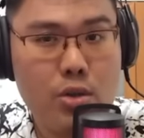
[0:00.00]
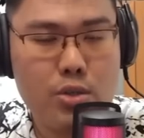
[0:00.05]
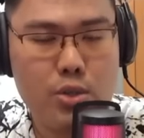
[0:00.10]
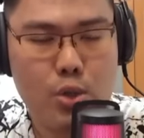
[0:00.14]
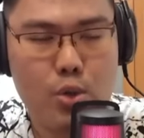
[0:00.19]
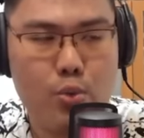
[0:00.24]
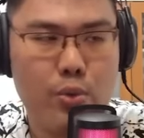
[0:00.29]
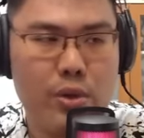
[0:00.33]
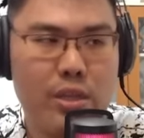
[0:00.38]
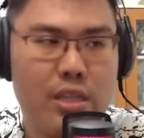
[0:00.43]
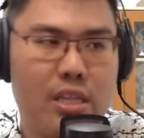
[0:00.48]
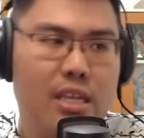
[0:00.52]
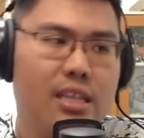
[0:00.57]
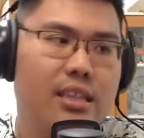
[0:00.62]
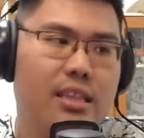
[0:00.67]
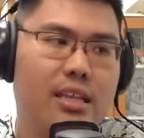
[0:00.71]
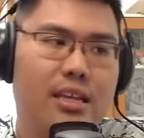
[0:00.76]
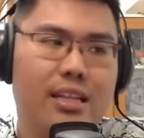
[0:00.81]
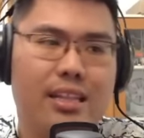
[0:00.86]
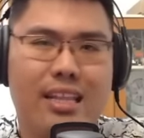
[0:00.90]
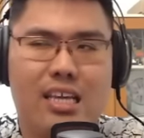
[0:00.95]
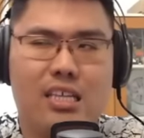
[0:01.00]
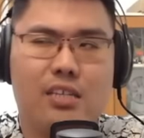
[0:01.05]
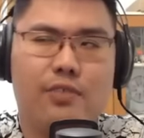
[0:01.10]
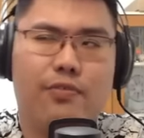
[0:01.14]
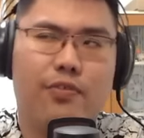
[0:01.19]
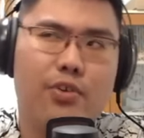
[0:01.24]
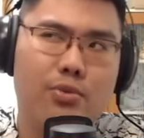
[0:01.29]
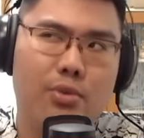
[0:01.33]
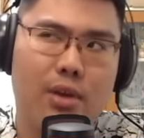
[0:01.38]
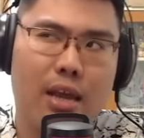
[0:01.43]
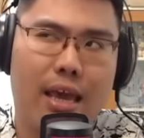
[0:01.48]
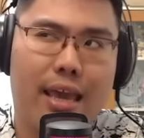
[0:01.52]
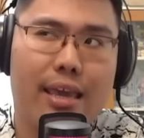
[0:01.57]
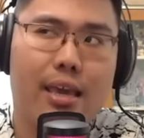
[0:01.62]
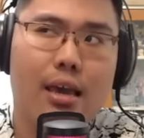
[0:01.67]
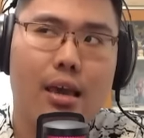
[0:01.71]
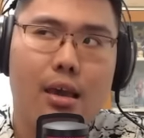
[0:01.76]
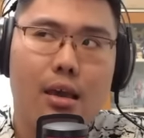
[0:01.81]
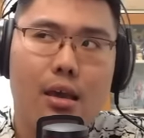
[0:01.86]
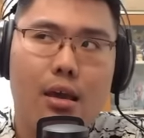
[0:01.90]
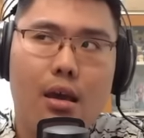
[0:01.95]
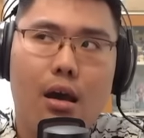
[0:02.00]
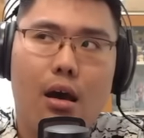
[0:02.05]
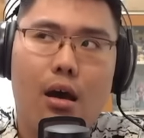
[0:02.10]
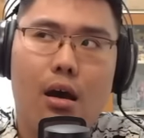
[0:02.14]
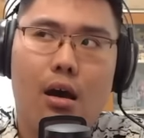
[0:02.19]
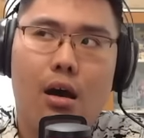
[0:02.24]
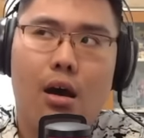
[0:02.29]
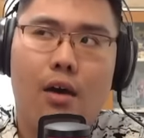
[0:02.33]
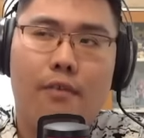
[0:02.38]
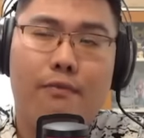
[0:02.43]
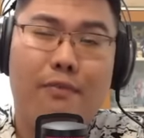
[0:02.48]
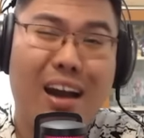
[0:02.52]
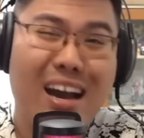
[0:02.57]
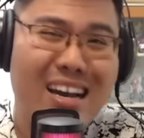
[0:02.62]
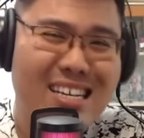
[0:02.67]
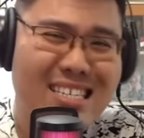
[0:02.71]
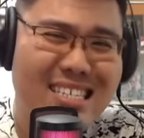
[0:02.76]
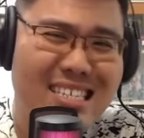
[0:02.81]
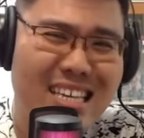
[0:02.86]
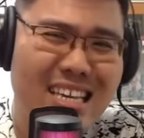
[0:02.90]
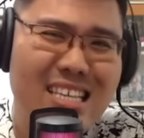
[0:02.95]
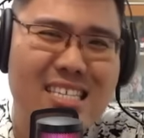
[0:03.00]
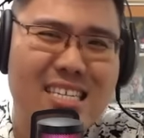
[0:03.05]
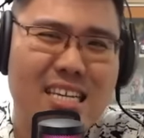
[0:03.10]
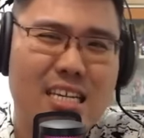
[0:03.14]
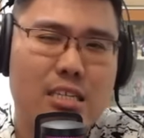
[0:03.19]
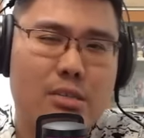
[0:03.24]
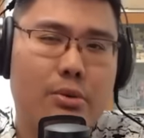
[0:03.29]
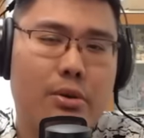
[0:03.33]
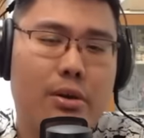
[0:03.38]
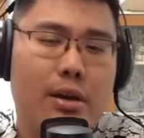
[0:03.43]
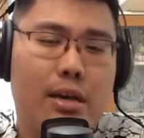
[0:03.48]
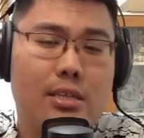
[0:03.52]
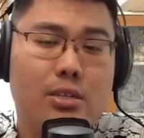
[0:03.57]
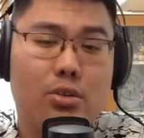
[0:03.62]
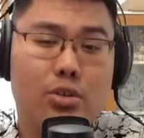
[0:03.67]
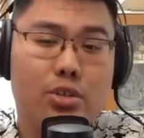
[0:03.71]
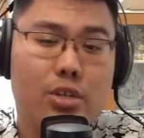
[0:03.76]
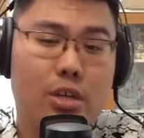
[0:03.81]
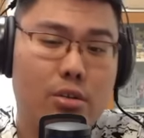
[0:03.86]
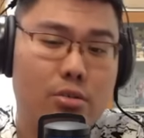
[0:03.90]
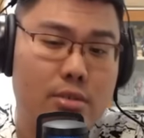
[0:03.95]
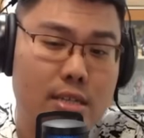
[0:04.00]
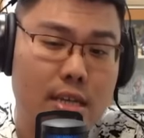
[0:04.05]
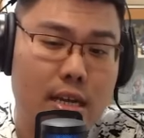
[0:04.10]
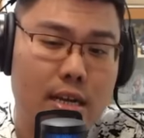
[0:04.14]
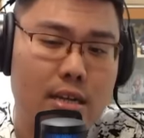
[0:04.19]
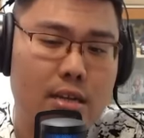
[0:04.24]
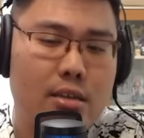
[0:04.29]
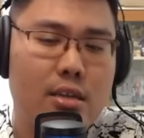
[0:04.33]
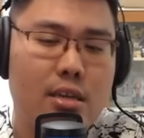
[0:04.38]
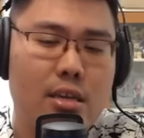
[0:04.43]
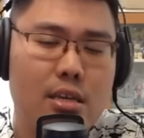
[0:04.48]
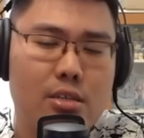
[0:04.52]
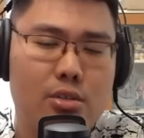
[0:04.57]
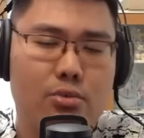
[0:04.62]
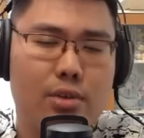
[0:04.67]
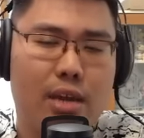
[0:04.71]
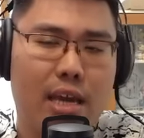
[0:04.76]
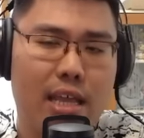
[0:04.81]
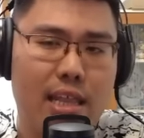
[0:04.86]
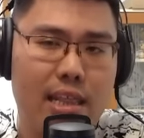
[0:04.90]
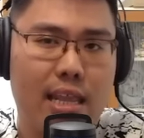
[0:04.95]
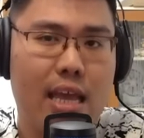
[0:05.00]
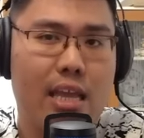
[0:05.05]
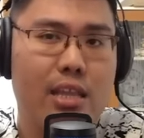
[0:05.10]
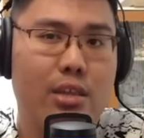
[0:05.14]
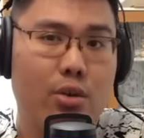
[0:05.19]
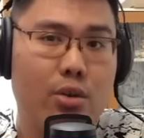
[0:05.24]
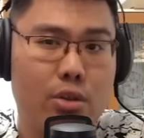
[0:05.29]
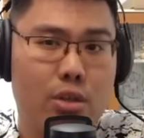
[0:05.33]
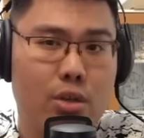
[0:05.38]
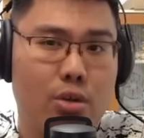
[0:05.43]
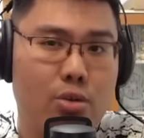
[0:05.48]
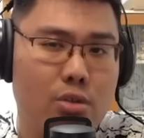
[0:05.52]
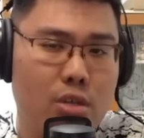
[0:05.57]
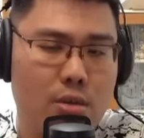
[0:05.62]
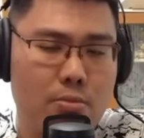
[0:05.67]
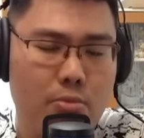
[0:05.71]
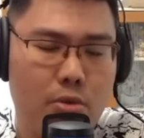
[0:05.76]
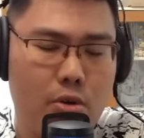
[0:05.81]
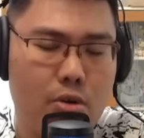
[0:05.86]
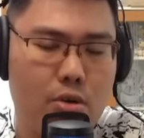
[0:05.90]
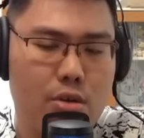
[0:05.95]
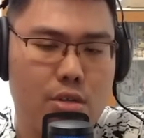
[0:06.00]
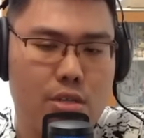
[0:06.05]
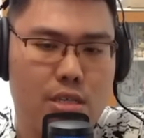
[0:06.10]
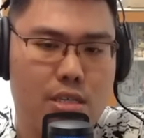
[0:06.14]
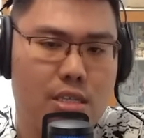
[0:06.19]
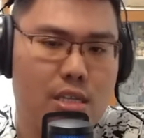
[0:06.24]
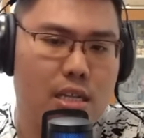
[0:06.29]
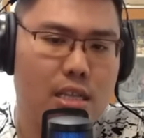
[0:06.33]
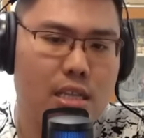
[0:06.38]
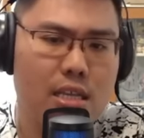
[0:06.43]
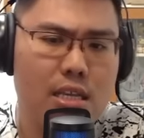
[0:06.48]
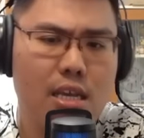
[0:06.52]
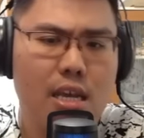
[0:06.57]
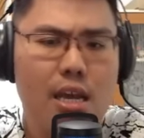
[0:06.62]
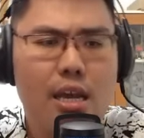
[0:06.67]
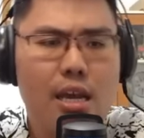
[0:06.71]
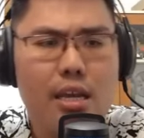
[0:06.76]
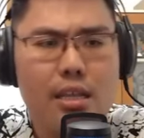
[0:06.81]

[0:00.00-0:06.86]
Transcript: So within the next few like fungus hits as well as your Shadow Sanya hits, you can land your DOT more consistently.